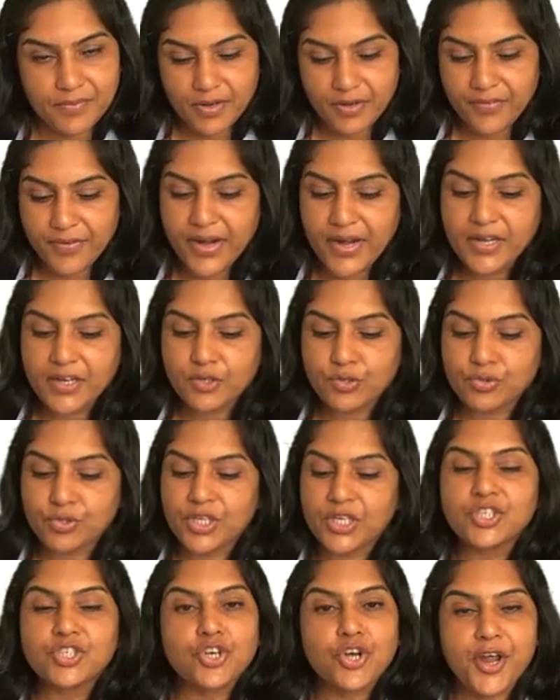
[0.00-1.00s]
right, to
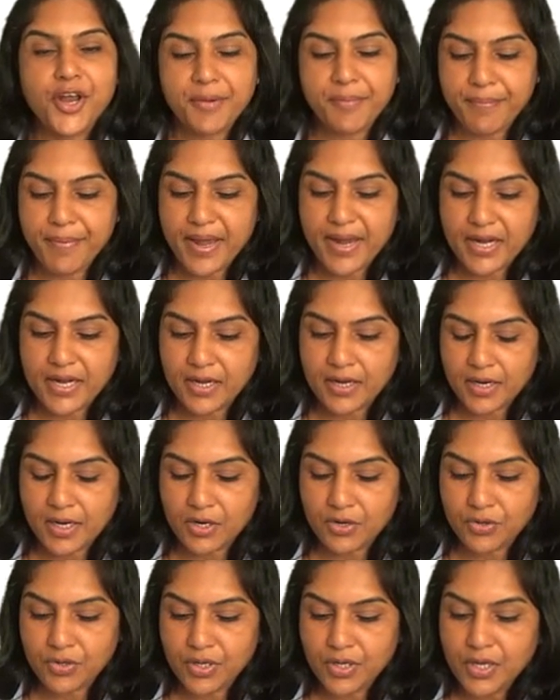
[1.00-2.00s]
the joint bank account.
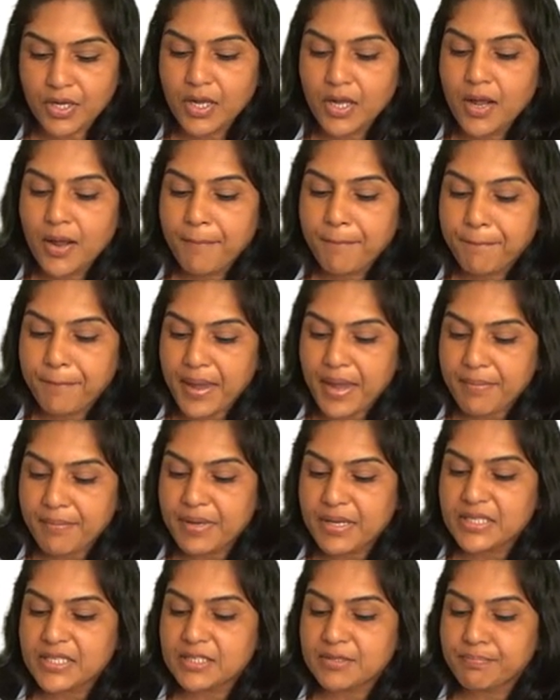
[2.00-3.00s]

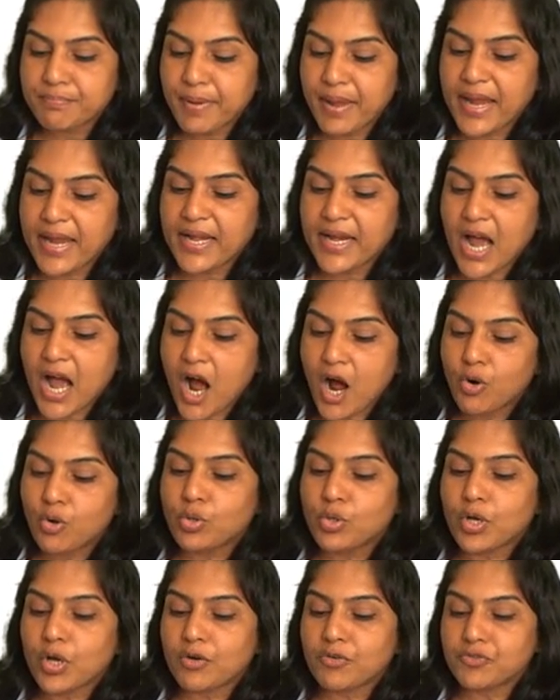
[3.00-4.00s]
Payments made
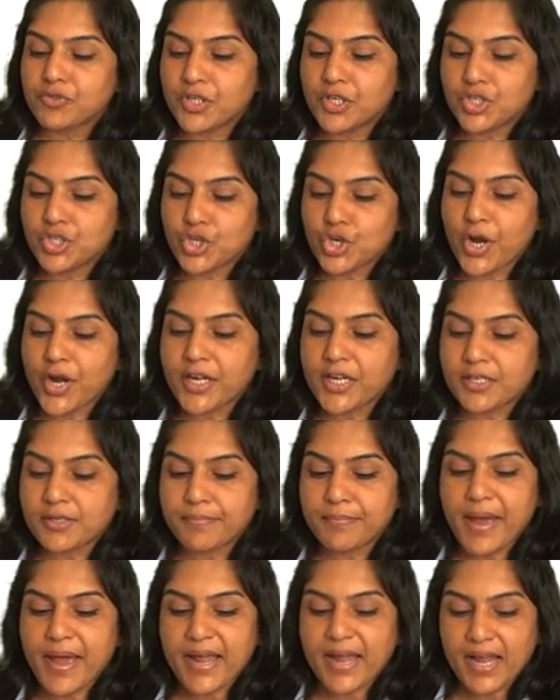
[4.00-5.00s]
out of the joint
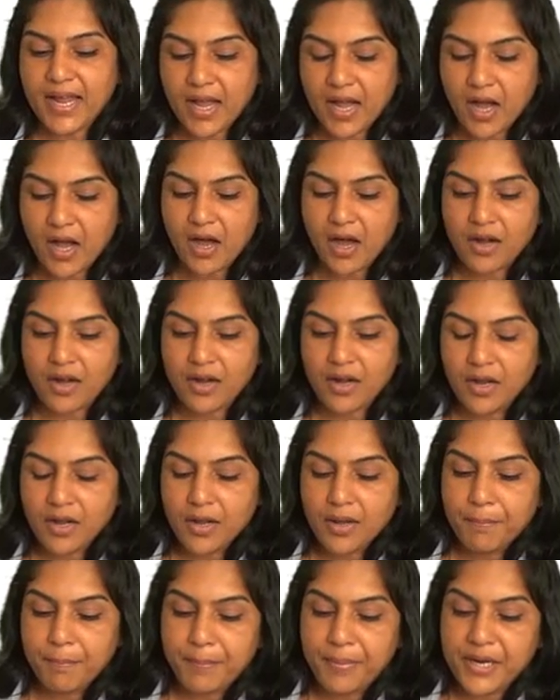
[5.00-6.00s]
bank are
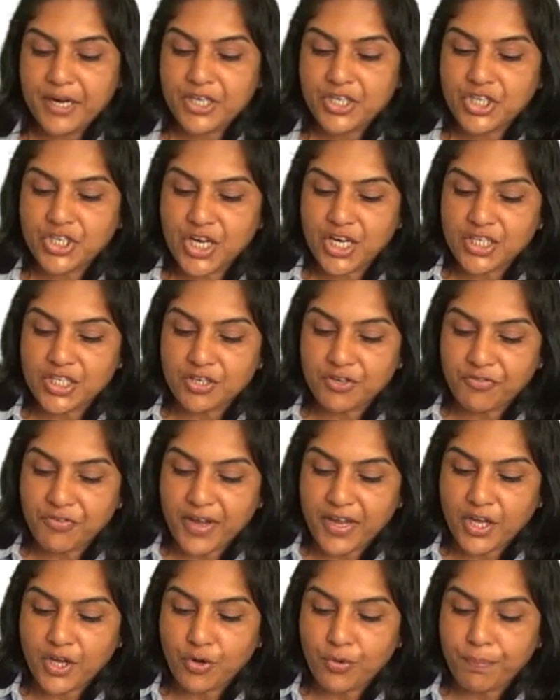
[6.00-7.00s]
purchase of
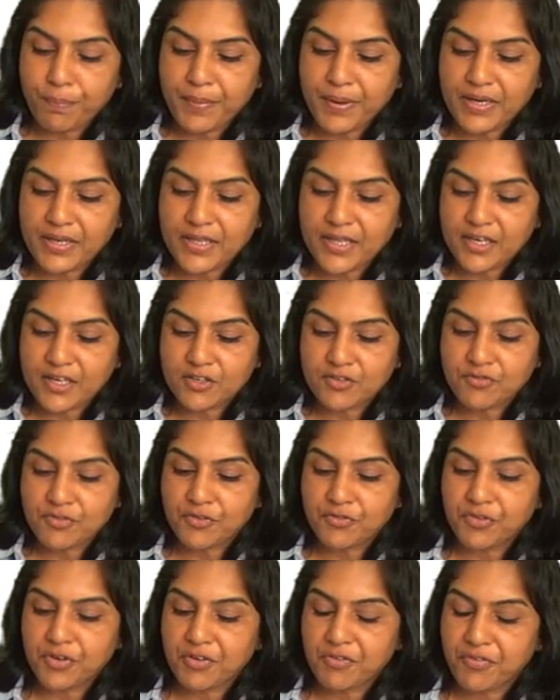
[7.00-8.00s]
equipment, that is
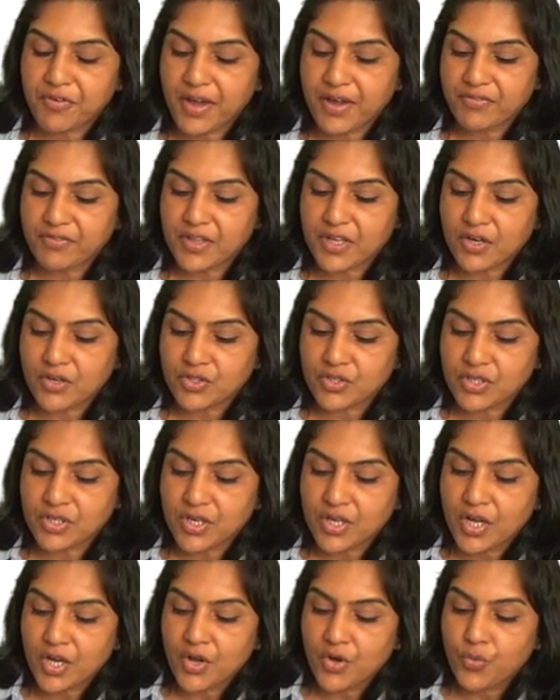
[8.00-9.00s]
55,000,
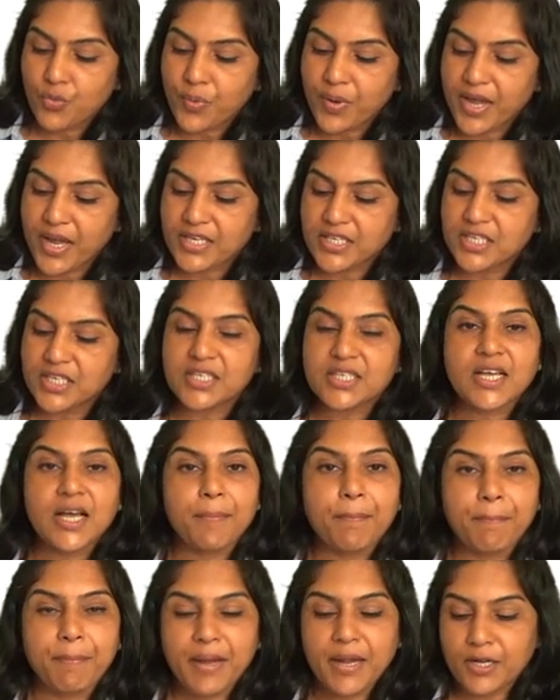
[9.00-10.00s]
wages
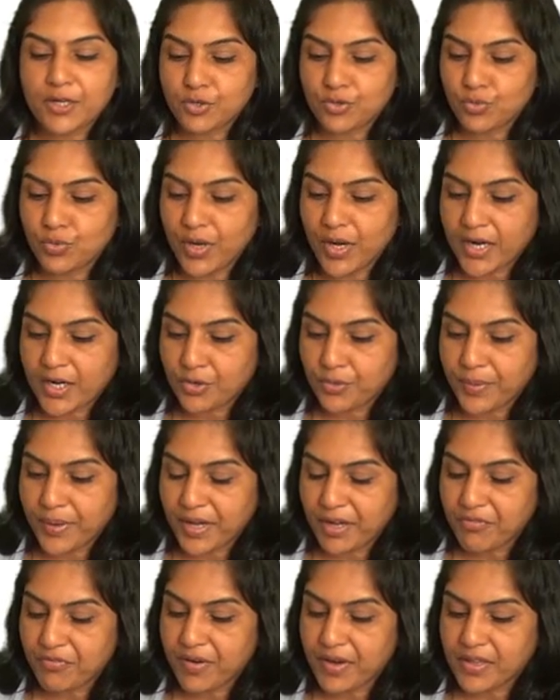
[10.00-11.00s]
are paid
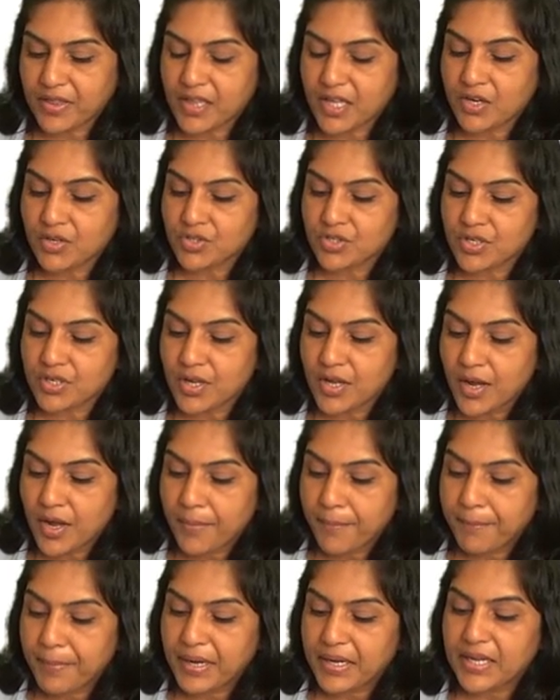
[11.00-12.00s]
2,25,000,
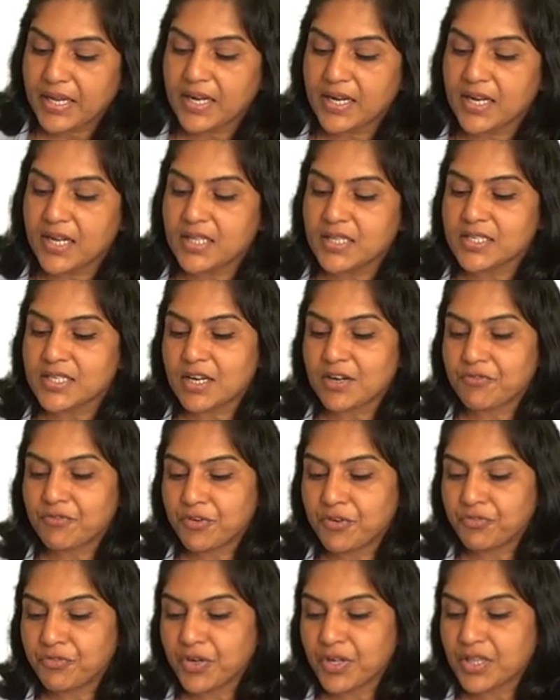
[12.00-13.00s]
materials are
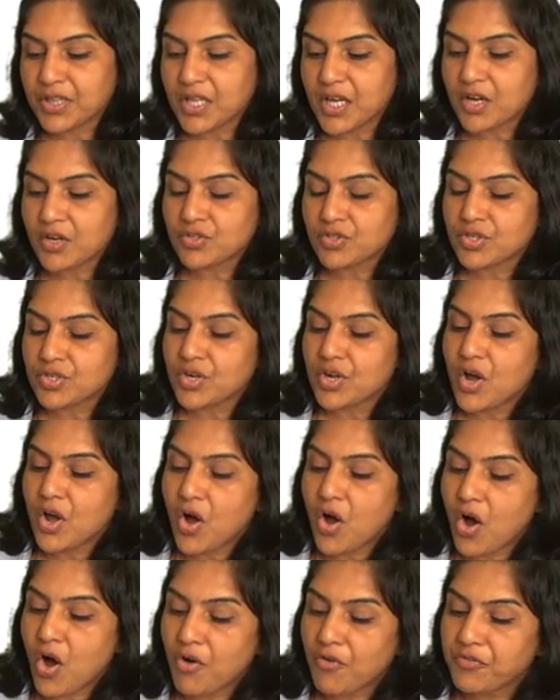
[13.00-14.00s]
50,000,
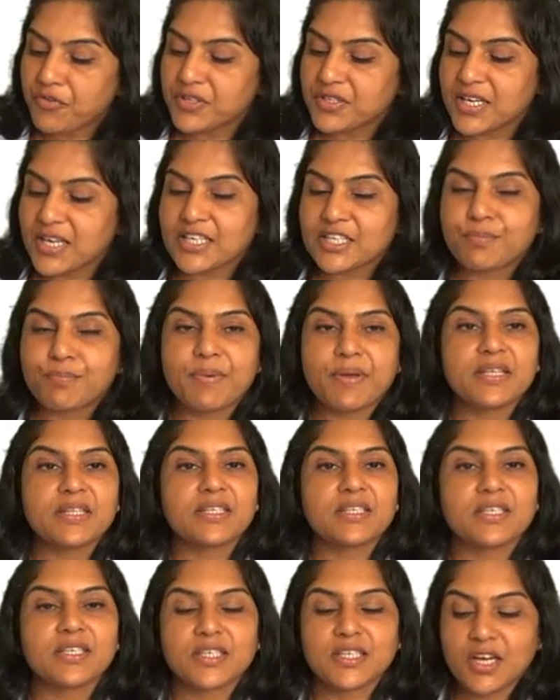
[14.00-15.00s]
office
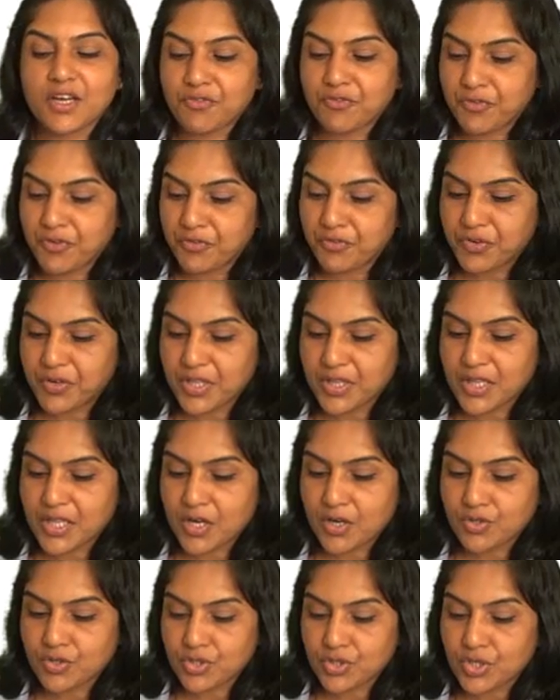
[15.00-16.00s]
expenses are
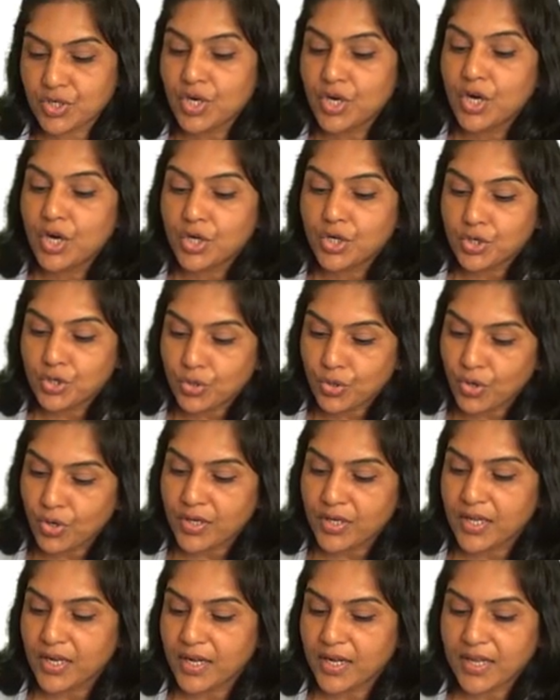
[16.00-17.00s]
50,000.
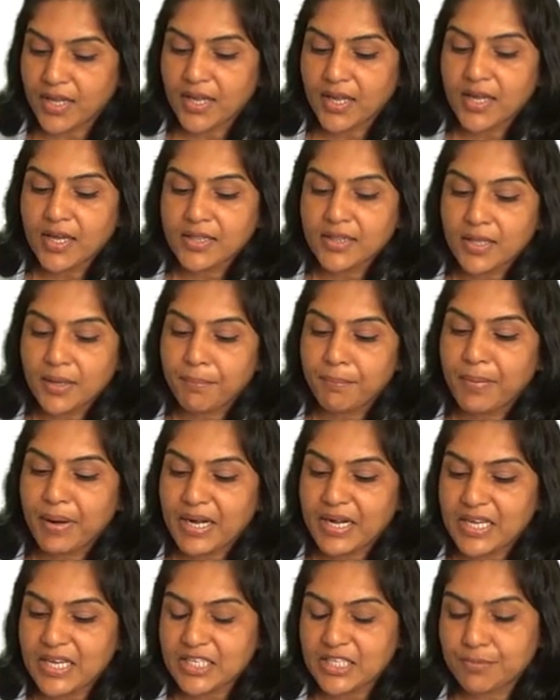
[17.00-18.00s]
Totally, the
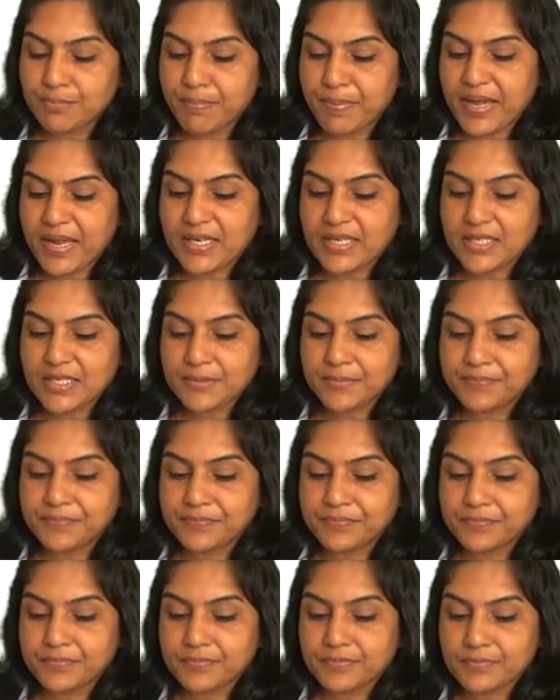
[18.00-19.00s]
money spent
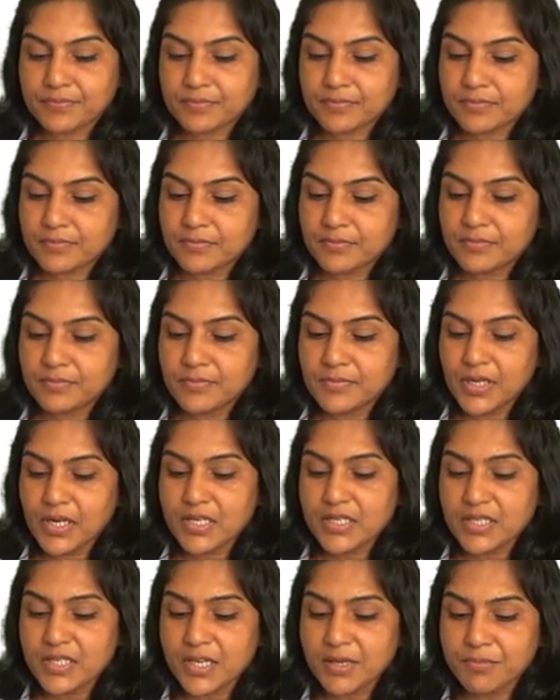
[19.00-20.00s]

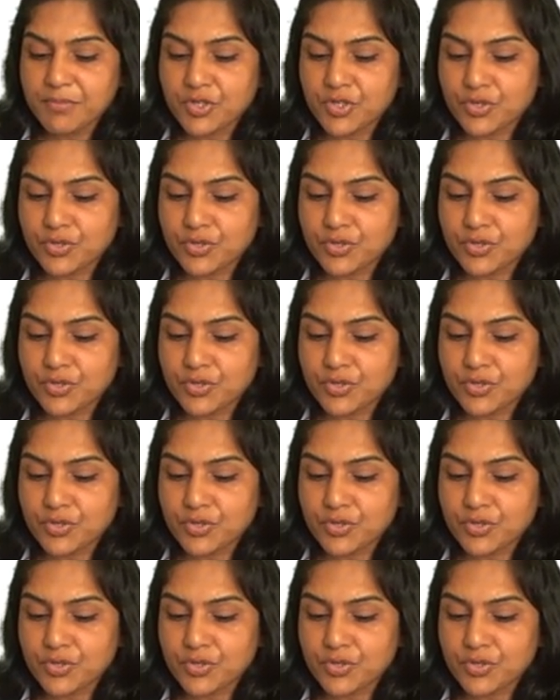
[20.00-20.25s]
seems